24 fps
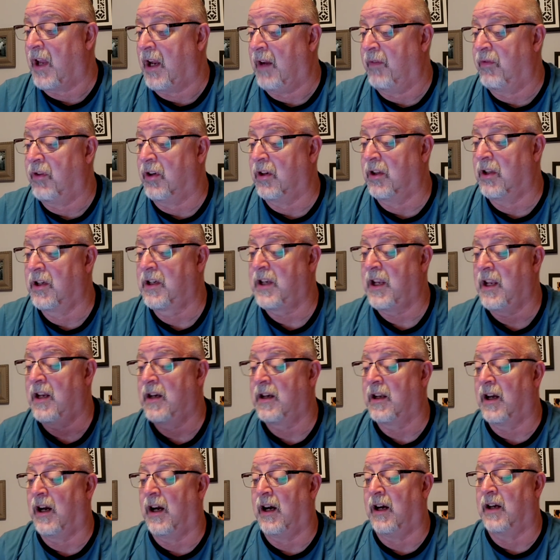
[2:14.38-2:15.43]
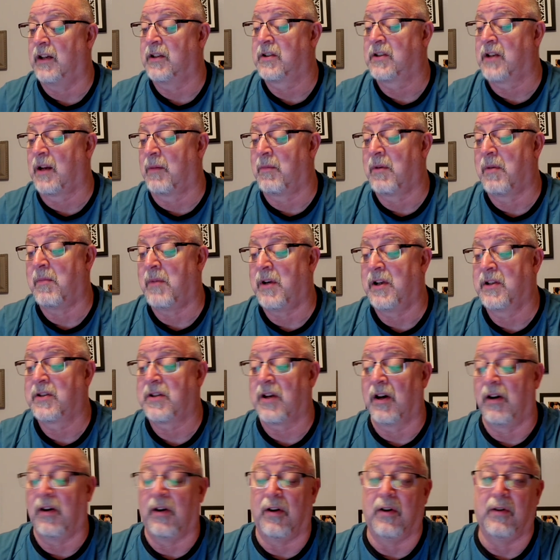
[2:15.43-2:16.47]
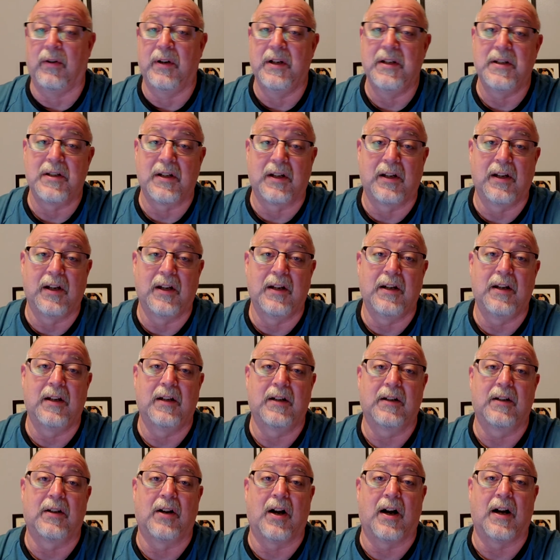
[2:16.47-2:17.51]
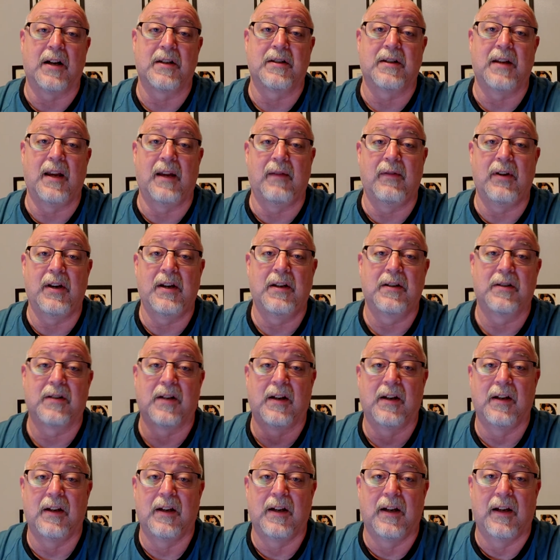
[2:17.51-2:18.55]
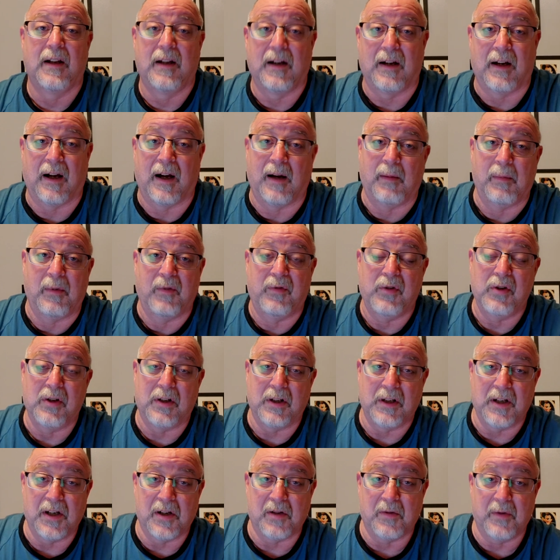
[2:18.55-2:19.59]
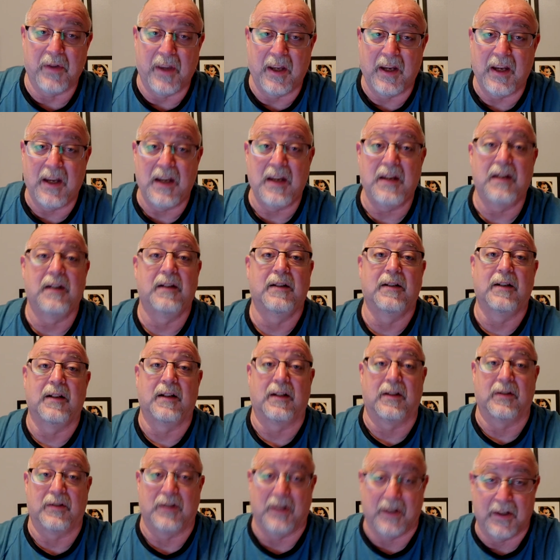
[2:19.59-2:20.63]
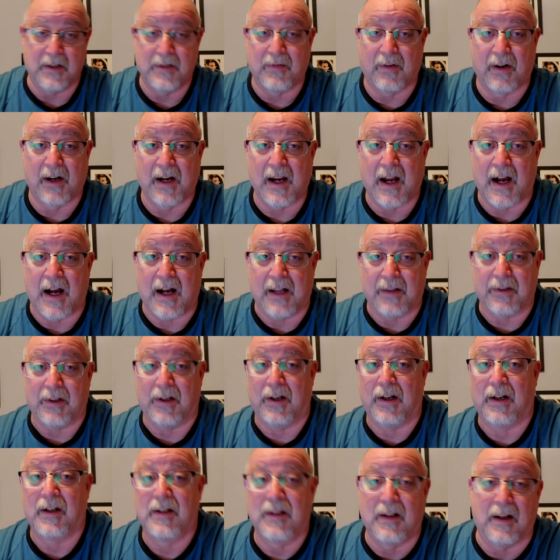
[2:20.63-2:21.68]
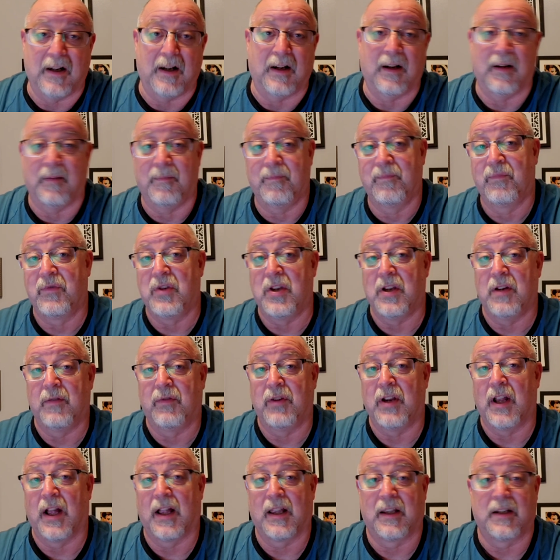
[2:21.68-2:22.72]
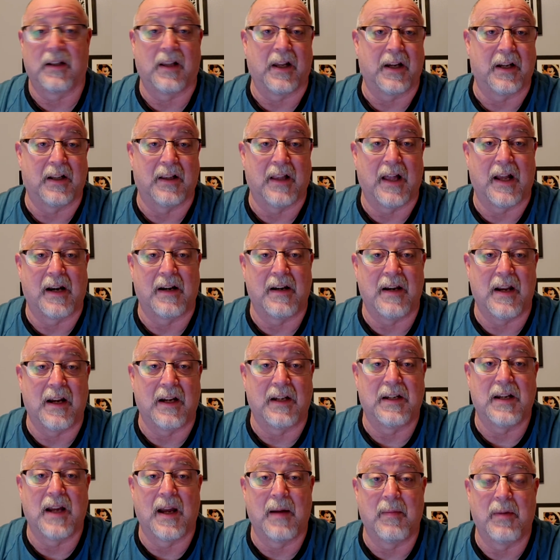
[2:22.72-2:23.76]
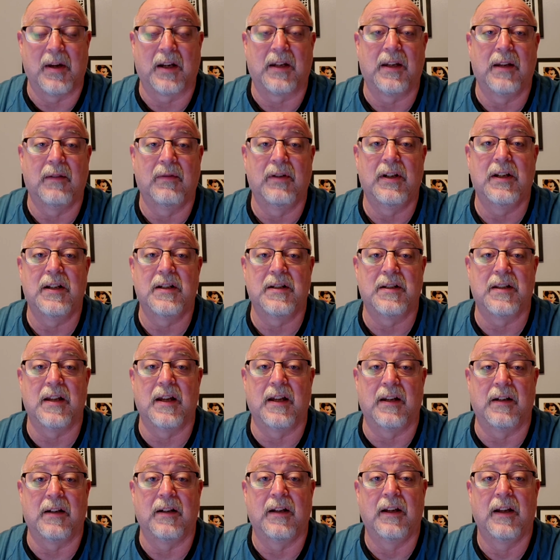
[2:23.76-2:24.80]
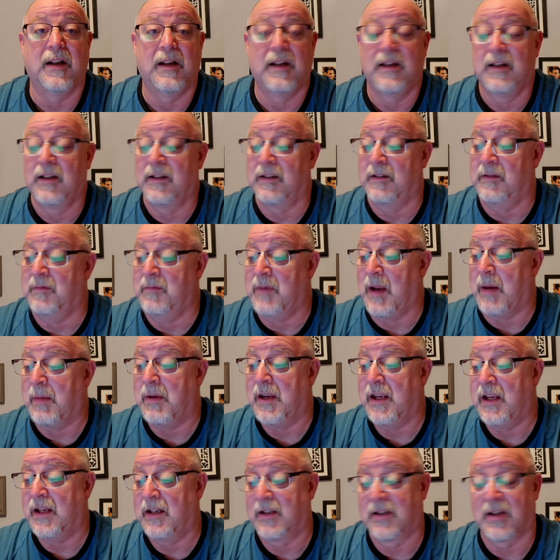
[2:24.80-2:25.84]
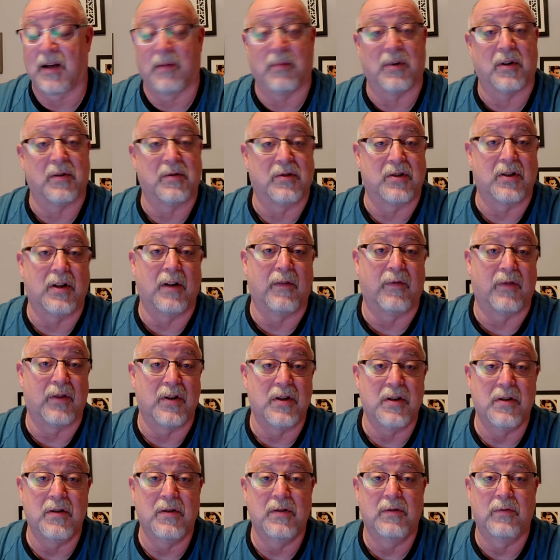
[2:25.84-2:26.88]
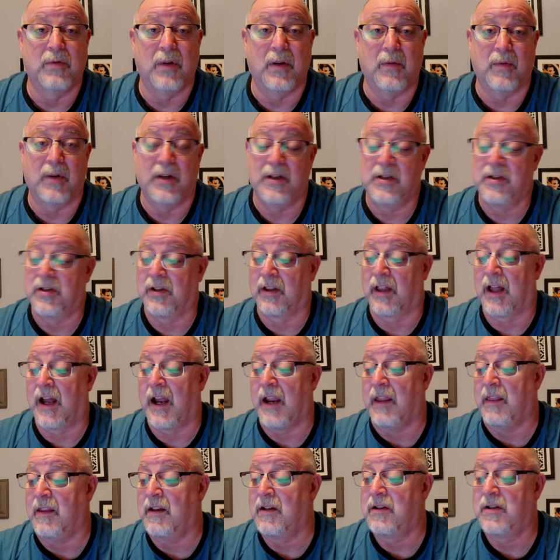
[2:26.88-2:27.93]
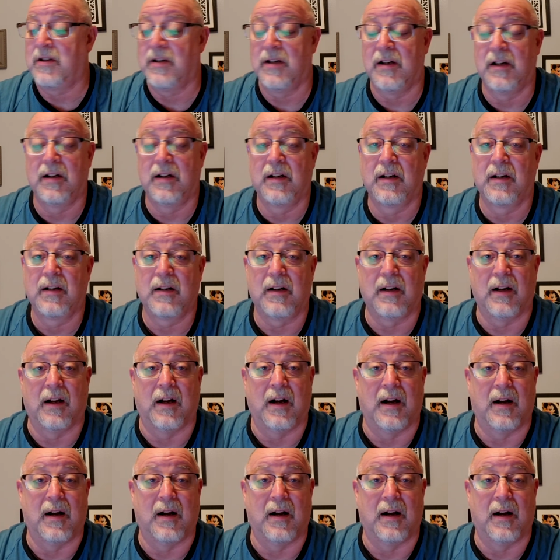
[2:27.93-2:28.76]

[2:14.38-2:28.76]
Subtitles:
if you're looking, summer months are always a good cost savings if you can deal with the heat, because it is very hot there. If you like a lot of nighttime activities, then maybe summer is good for you. We went in July this year,